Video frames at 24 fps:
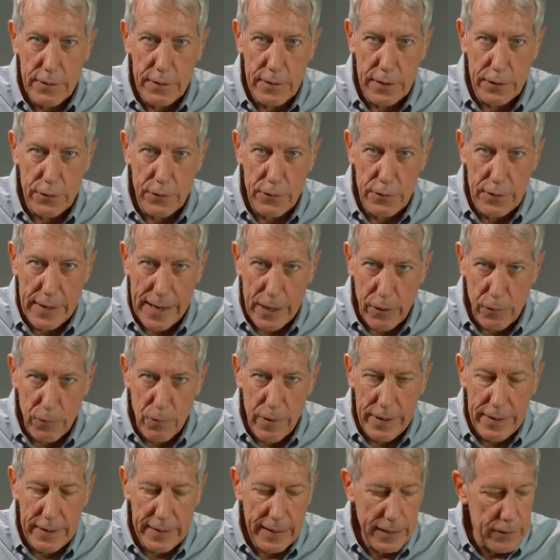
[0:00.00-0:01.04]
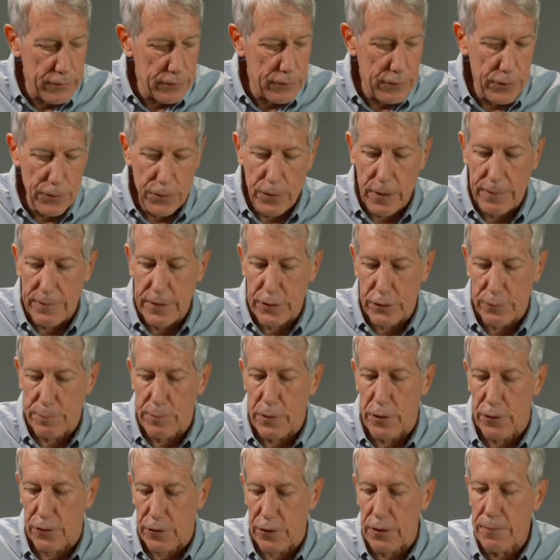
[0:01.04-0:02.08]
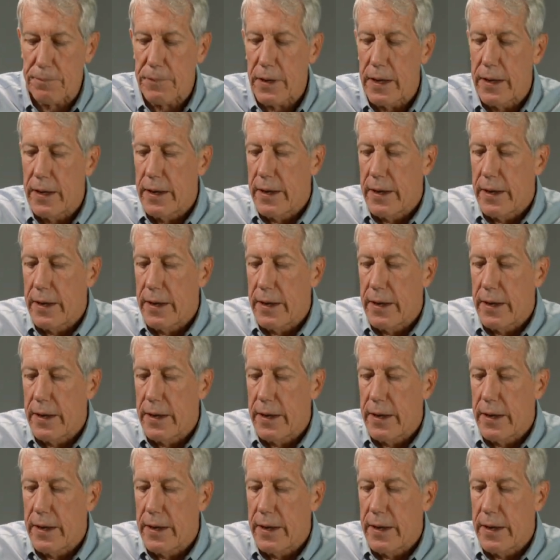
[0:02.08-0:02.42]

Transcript: the L1 and L2 of this motor.